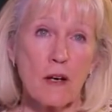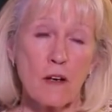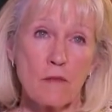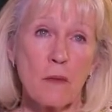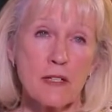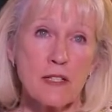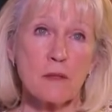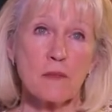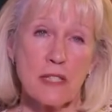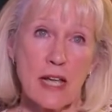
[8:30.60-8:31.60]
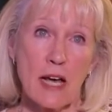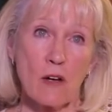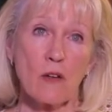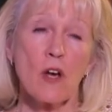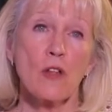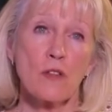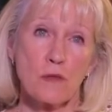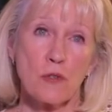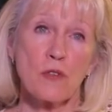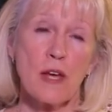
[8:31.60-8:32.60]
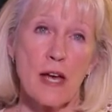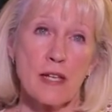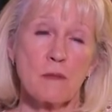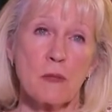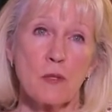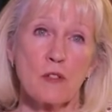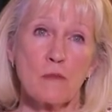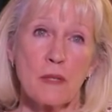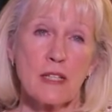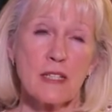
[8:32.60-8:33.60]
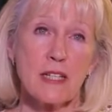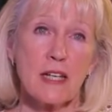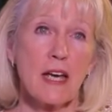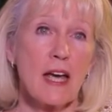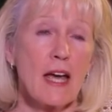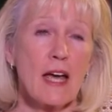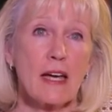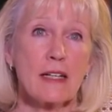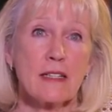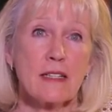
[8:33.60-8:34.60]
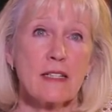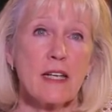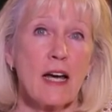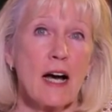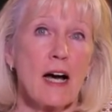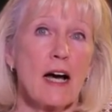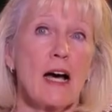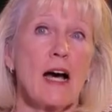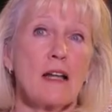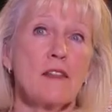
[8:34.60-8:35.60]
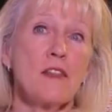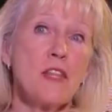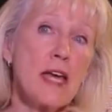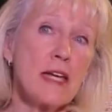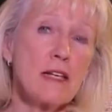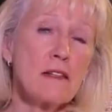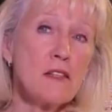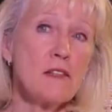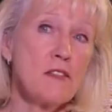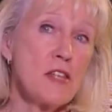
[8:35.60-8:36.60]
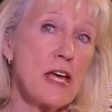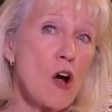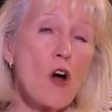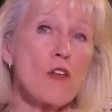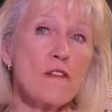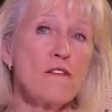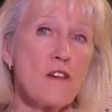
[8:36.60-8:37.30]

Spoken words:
of Muslims now through the Hizmet movement, and they are the